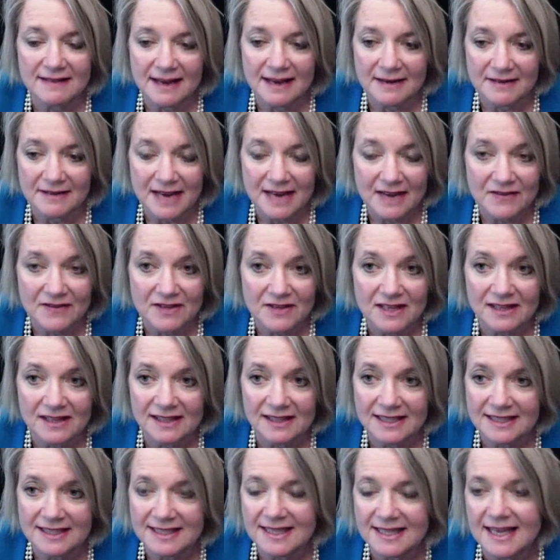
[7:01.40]
gave you the
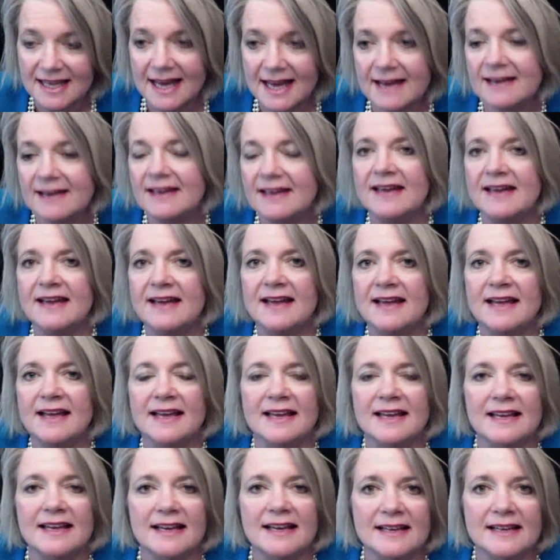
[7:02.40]
link to that
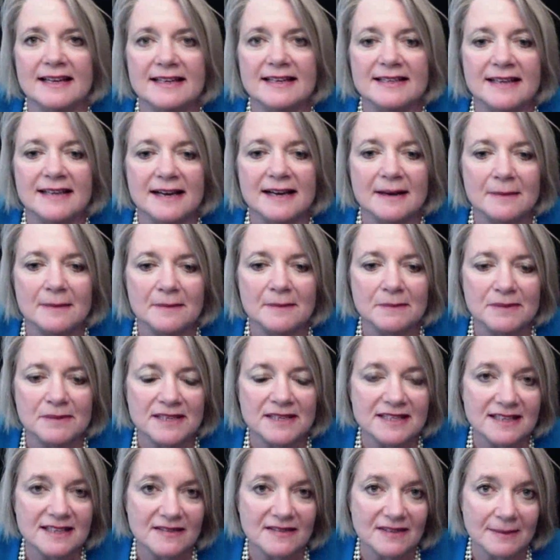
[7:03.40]
and um,
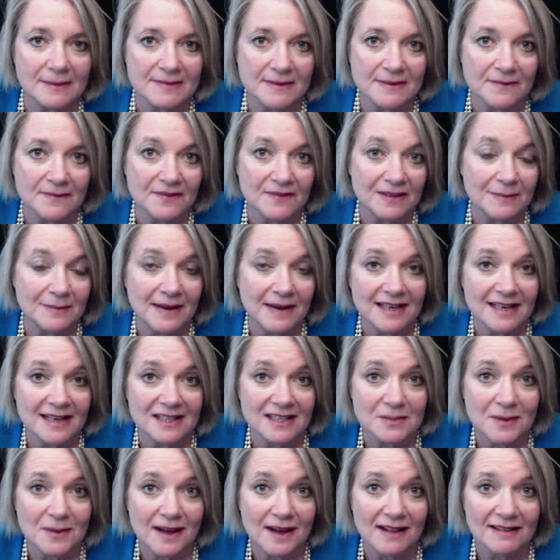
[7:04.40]
please give them some feedback
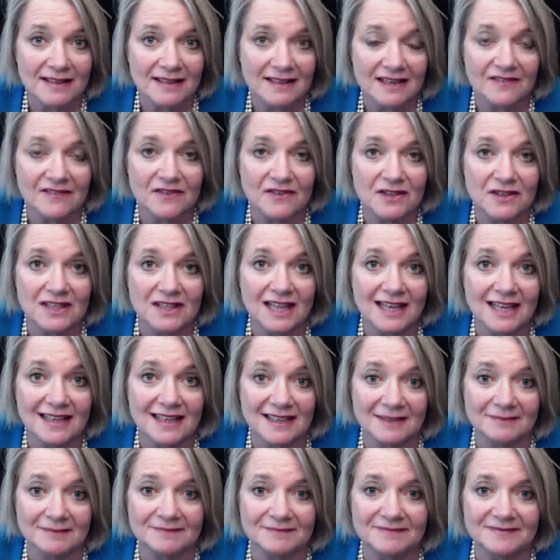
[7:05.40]
as well if you'd like.
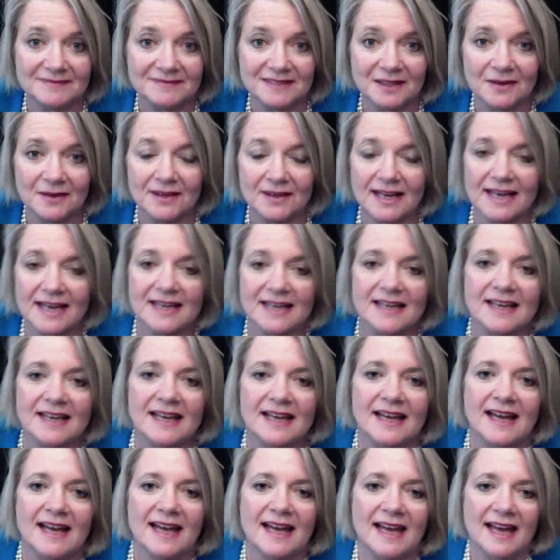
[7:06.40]
Okay,
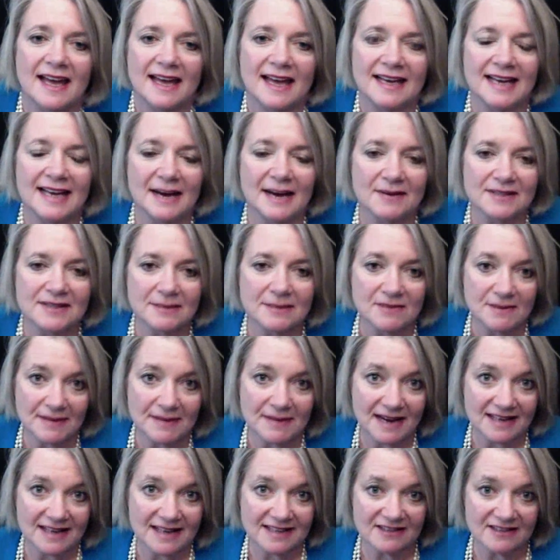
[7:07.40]
now some
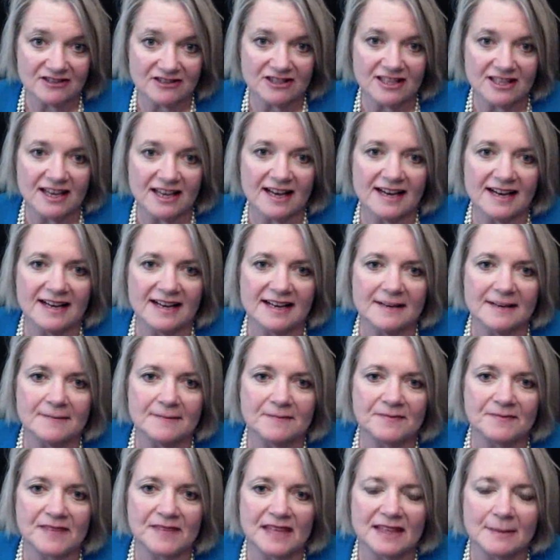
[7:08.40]
reminders. Um,
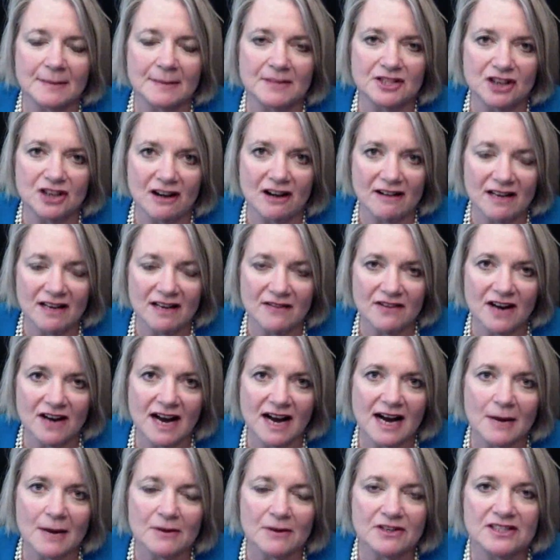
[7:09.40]
the majority of your
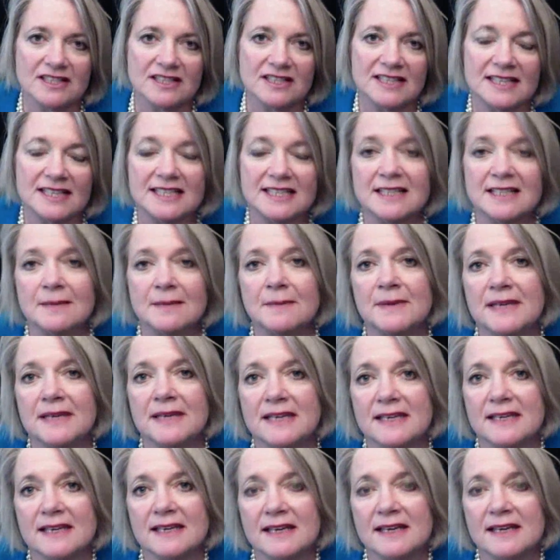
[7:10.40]
hours need to be